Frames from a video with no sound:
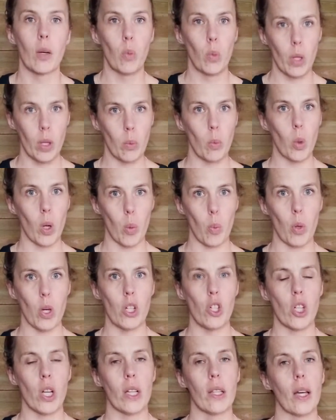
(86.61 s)
and we
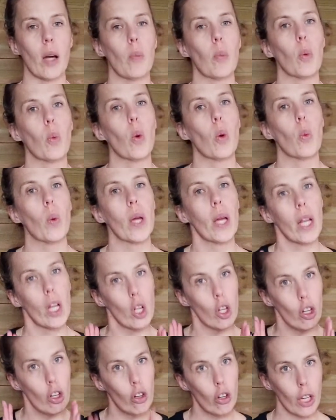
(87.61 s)
appreciate that, but what we're
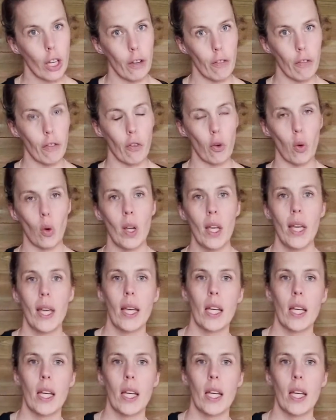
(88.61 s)
looking for